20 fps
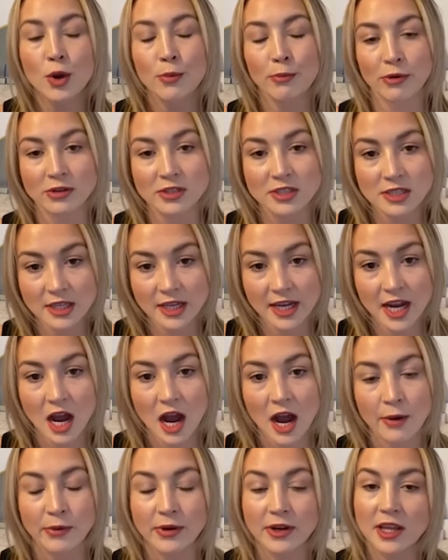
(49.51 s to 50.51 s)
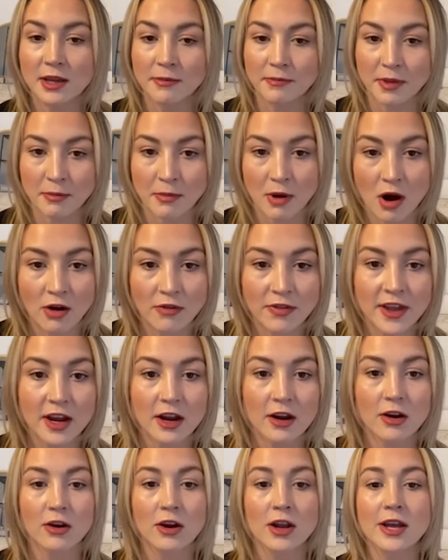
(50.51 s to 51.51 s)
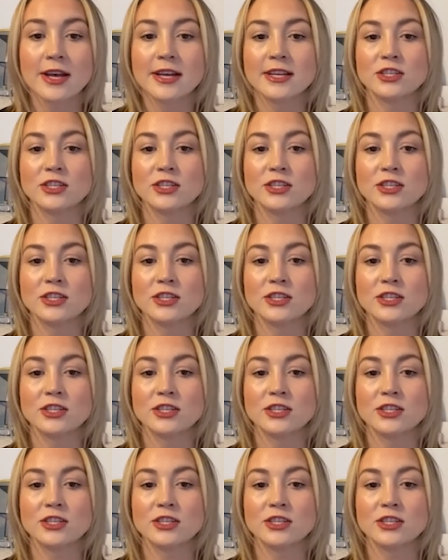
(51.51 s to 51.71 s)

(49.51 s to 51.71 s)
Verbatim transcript: Personally, I would keep them on there